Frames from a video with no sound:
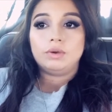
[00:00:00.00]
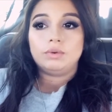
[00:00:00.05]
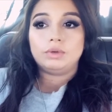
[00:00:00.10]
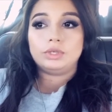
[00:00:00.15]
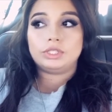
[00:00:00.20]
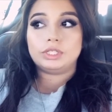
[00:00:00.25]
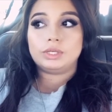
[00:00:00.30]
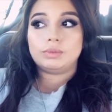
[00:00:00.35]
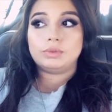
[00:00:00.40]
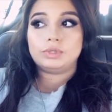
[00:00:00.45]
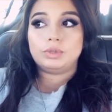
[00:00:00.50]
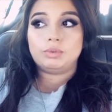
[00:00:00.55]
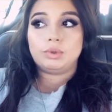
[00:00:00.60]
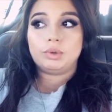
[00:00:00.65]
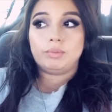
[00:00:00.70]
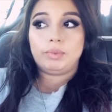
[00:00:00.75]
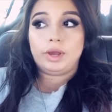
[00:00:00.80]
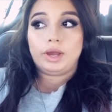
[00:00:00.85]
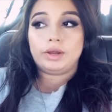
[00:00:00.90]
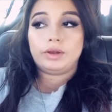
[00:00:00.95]
which I'm
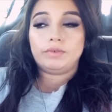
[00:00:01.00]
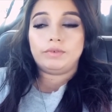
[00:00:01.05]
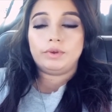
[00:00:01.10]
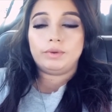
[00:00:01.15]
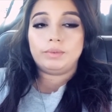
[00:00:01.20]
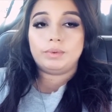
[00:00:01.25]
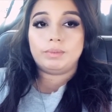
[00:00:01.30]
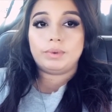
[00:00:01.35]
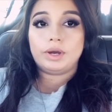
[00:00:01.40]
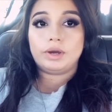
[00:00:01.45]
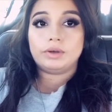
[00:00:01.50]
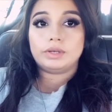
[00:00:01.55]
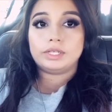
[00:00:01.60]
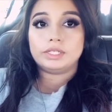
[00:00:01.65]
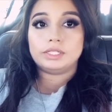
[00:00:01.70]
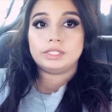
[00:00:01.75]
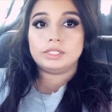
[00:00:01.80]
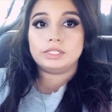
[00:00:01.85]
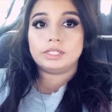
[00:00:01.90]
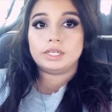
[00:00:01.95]
super proud of him about,
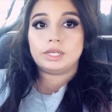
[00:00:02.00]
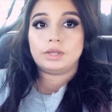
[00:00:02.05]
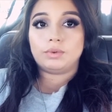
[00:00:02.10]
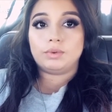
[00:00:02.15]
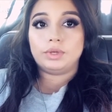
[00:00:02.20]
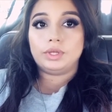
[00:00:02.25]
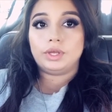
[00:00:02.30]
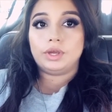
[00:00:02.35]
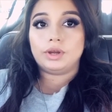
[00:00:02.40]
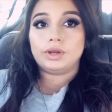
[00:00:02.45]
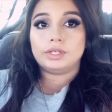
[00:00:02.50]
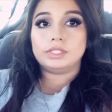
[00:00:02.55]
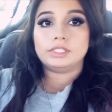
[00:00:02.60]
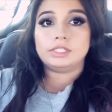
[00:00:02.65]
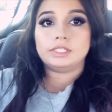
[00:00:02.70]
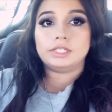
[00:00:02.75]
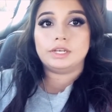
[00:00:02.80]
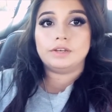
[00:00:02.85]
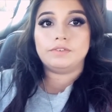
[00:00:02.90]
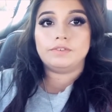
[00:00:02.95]
because it's like really hard
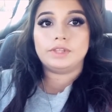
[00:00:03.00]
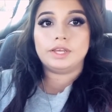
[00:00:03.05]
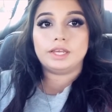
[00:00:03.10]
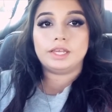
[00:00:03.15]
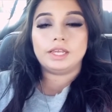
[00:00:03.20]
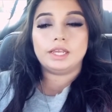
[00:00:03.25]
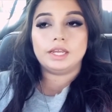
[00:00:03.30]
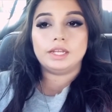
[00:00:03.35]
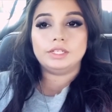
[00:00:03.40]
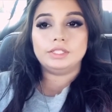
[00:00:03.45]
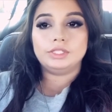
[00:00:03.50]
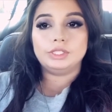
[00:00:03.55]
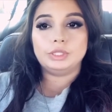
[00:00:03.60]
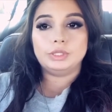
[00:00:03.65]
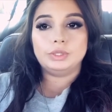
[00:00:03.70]
stuff that he had